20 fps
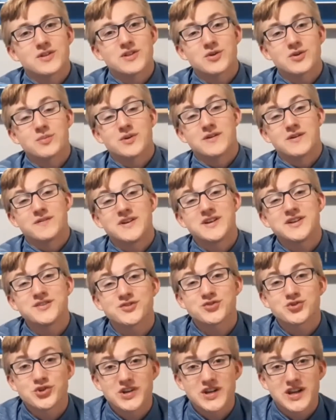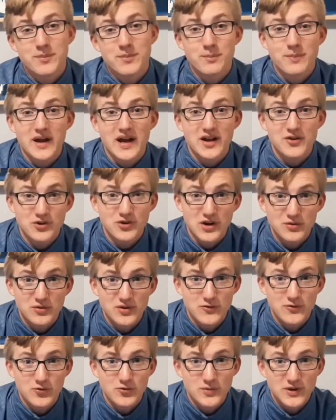bit of history and background
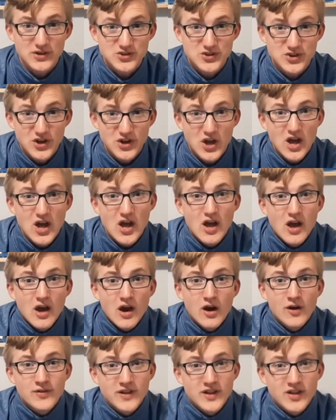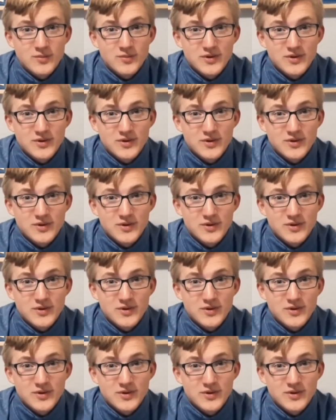information on the element of